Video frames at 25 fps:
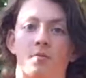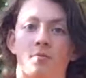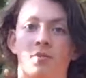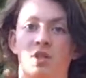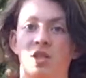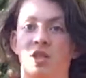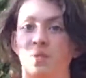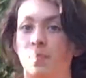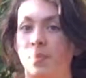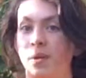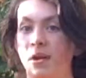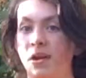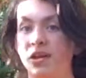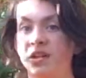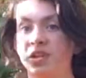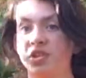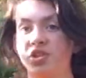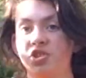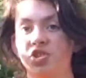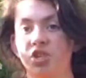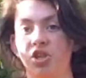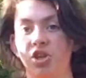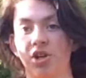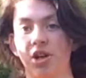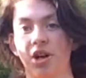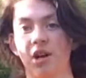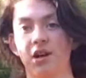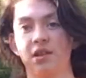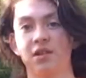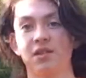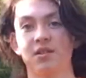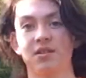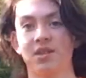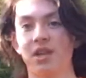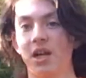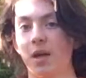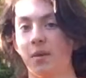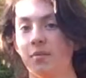Space,
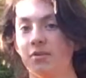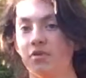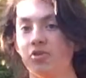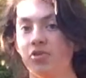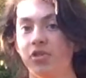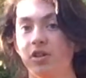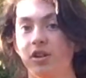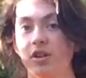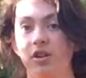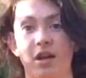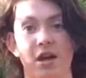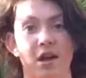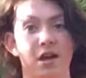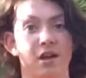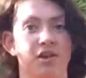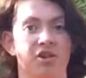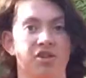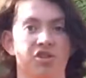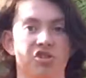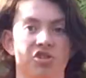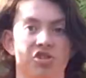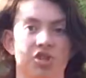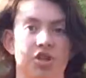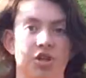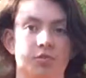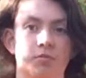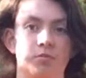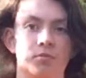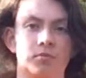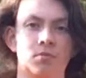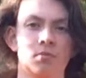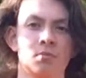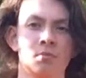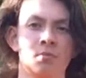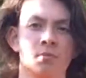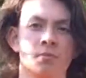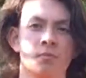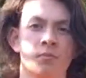genetics, chemistry, and energy.
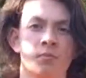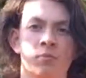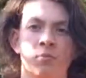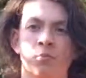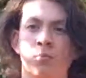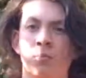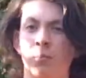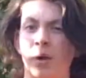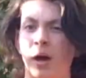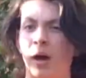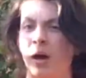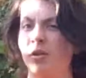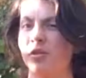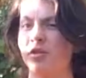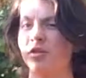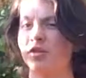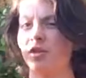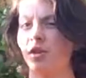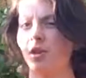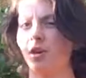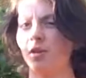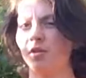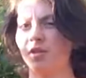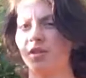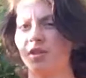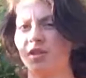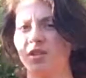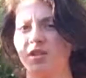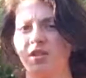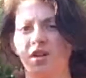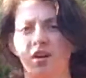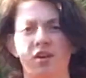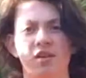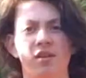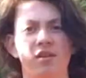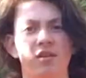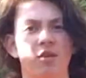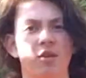But how does all this
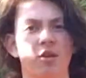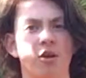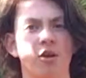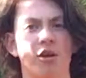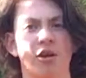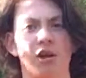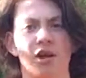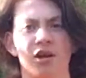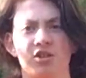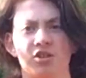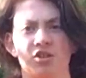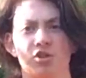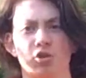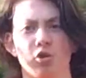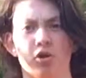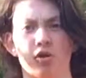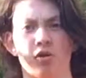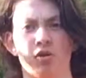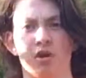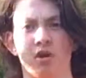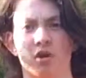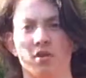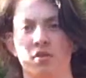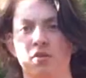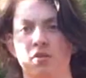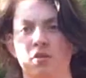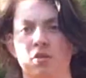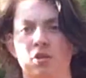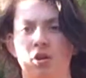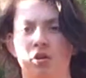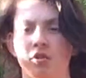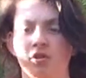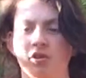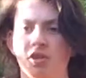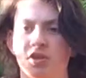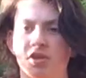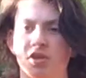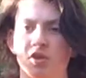tie into the class storyline,
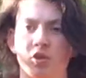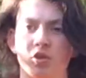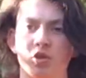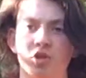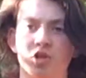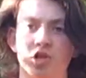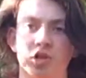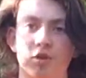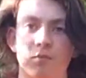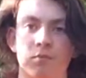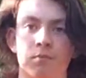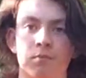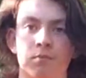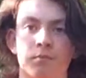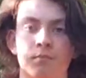called the stewardship?